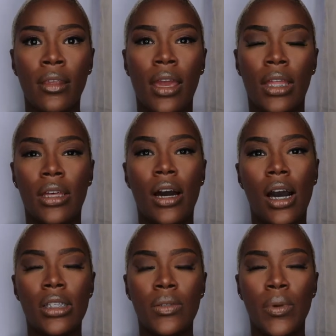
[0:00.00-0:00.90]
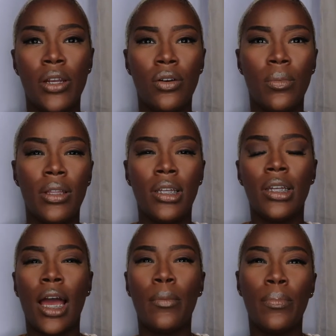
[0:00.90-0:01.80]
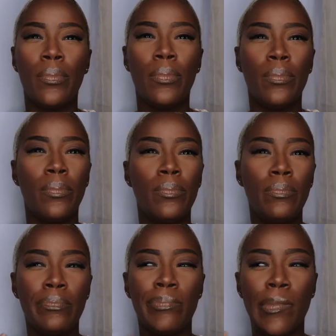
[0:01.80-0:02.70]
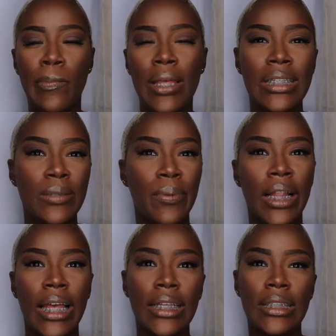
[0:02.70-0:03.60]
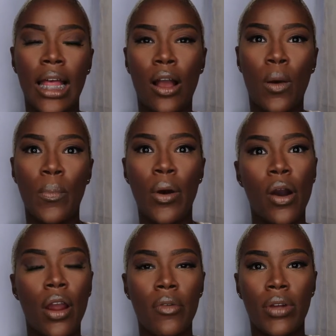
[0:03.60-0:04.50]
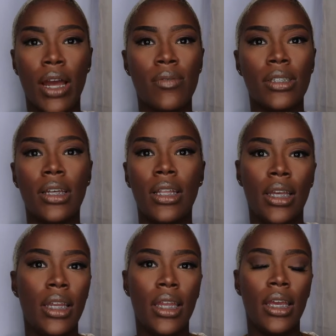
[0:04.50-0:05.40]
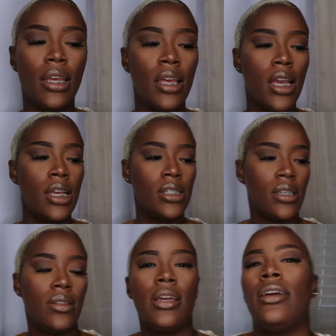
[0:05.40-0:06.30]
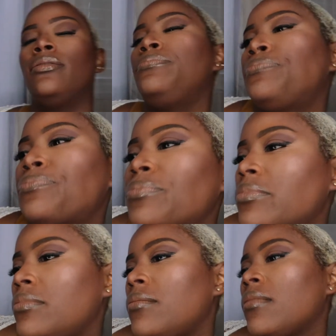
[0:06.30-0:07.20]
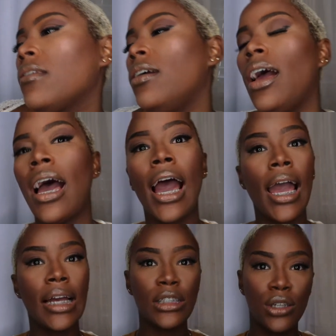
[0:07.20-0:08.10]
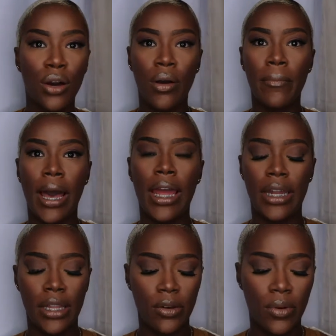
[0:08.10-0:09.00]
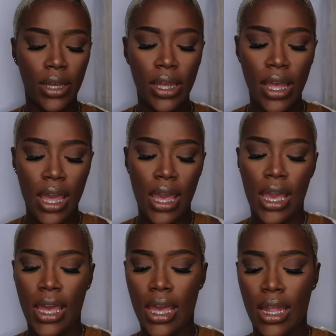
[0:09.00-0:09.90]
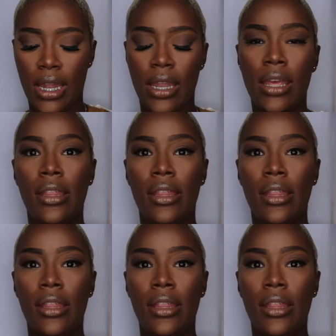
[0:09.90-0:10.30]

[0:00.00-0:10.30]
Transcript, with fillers: at the hospital but then I misplaced like a part when I was cleaning it so then I had to go and buy another one and